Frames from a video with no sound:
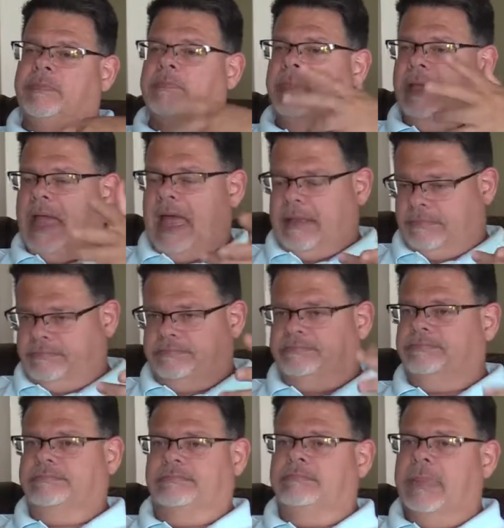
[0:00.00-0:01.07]
I
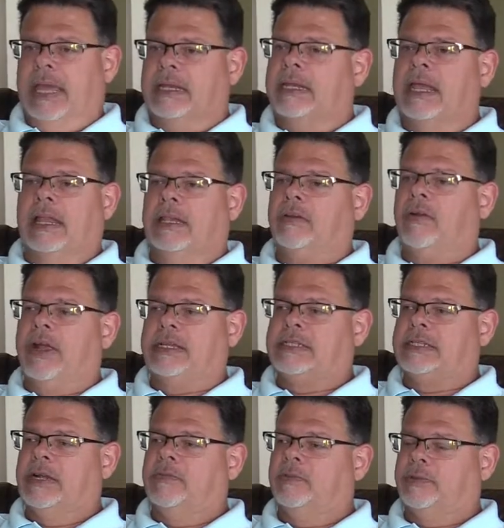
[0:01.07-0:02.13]
met Kelly Ray
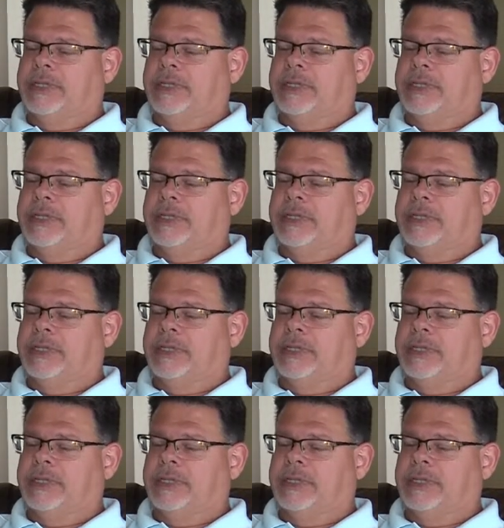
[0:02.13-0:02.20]
several